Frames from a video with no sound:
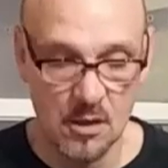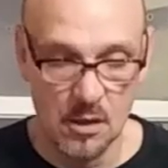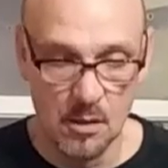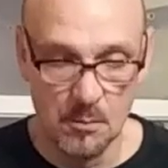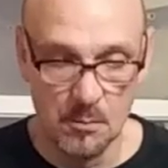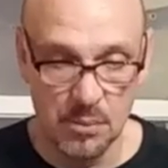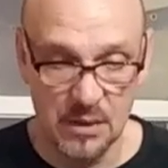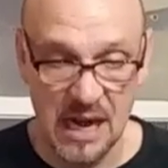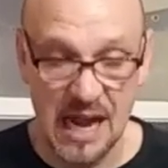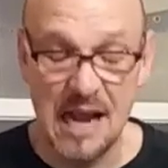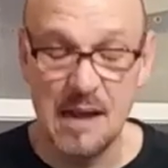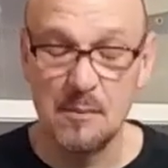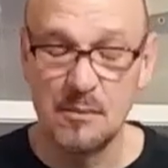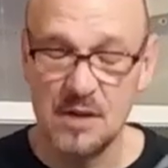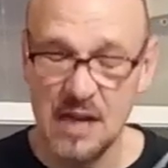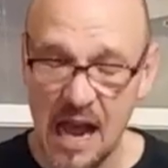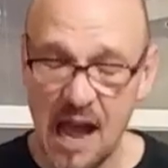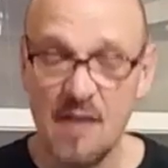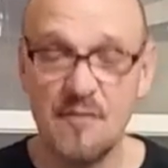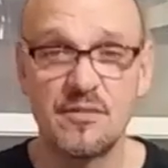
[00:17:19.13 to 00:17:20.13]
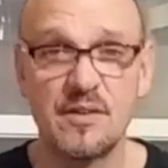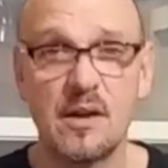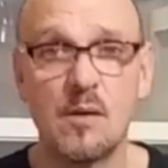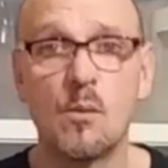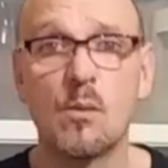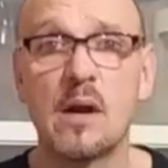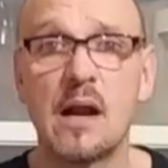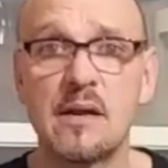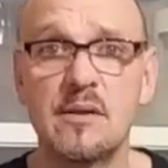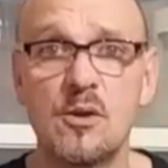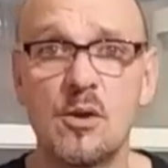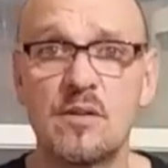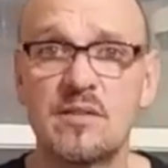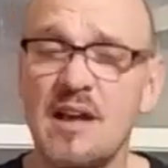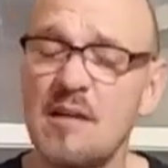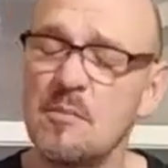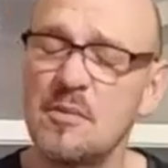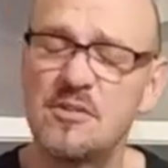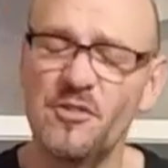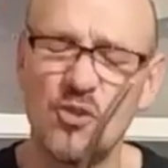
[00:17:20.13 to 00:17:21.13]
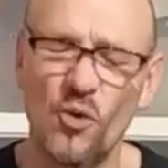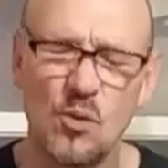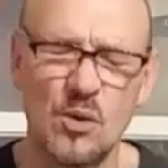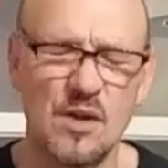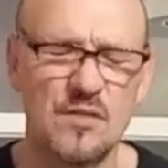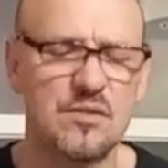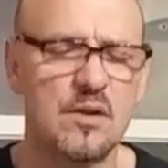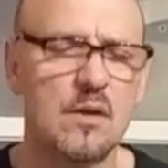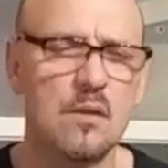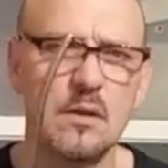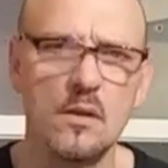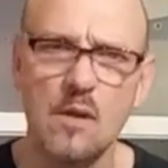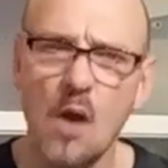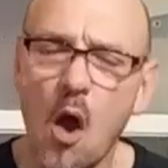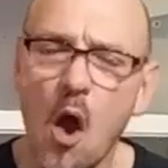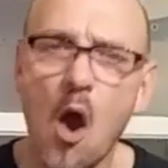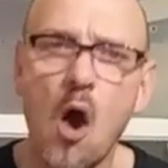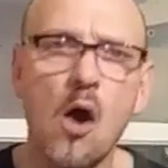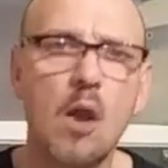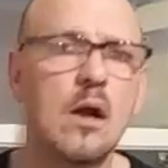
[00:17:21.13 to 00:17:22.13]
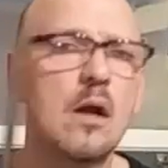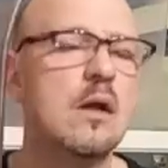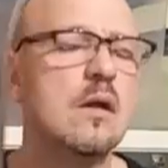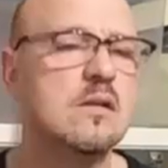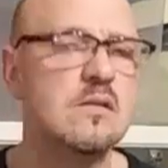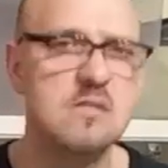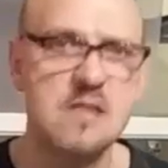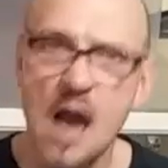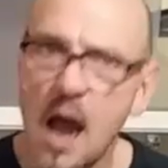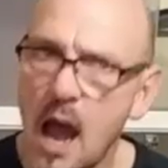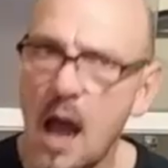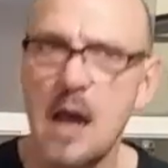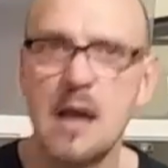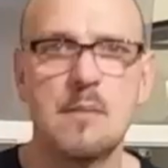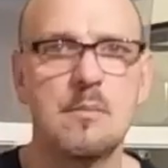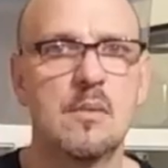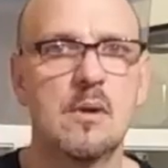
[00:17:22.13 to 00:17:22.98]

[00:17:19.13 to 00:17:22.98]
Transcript: But I am confident in what I do, because I've been doing this a long time.